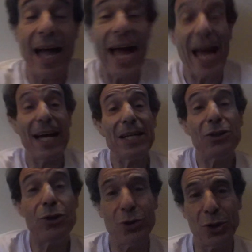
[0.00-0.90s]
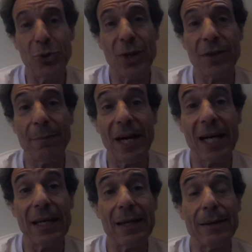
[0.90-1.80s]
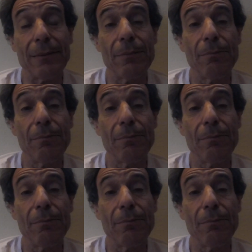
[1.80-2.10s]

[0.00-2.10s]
had to do with my